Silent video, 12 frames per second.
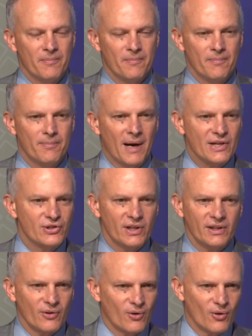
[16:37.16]

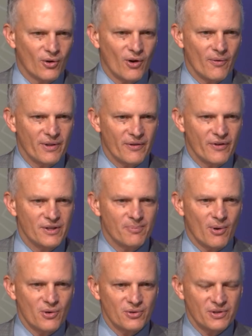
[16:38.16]
budget or COVID
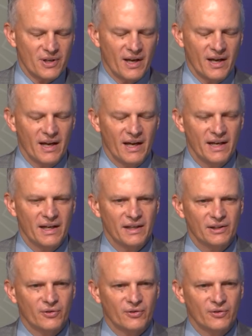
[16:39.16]
response eh, eh,